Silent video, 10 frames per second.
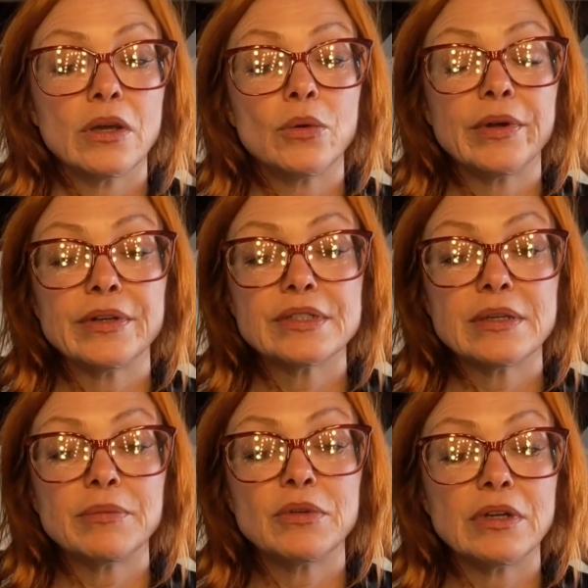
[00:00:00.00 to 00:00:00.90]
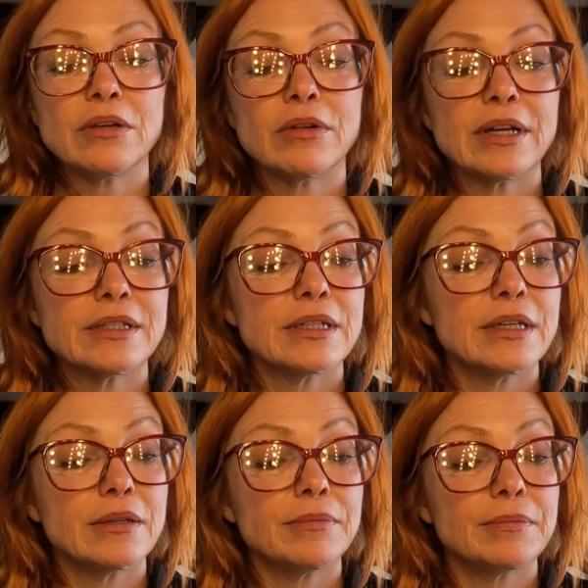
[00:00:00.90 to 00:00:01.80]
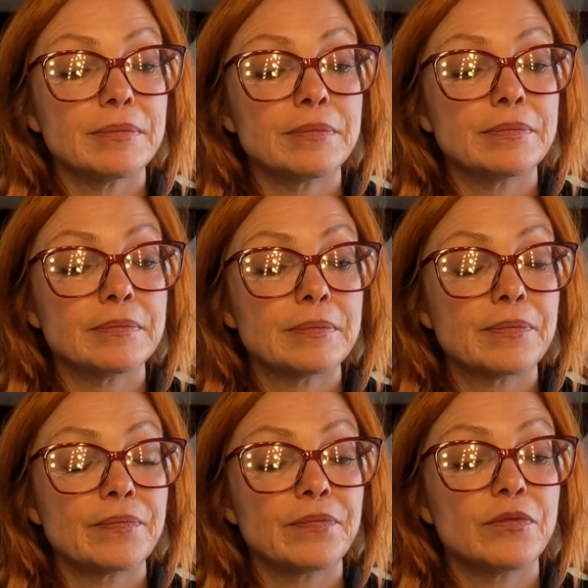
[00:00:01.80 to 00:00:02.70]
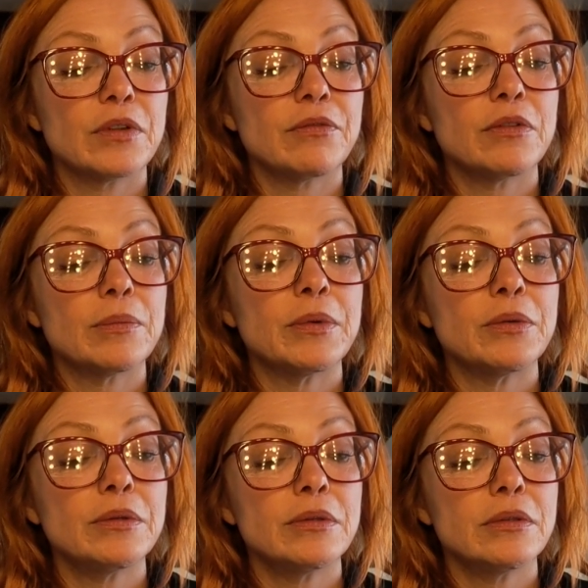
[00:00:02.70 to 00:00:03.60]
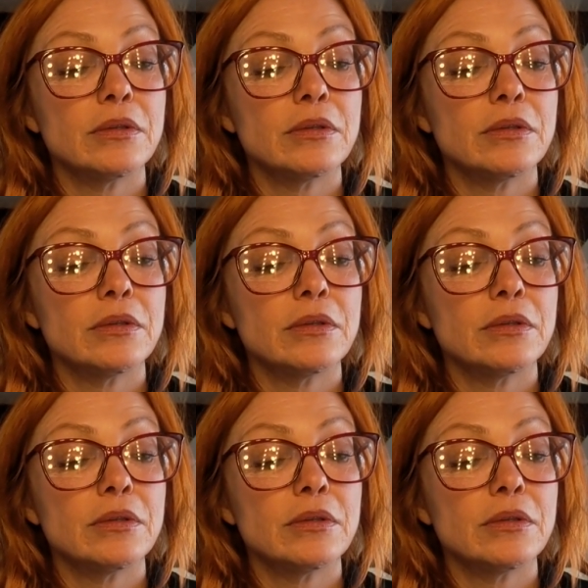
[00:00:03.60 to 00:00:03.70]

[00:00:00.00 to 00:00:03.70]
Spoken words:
Aquarius, Sun, Moon, and Rising for the full moon.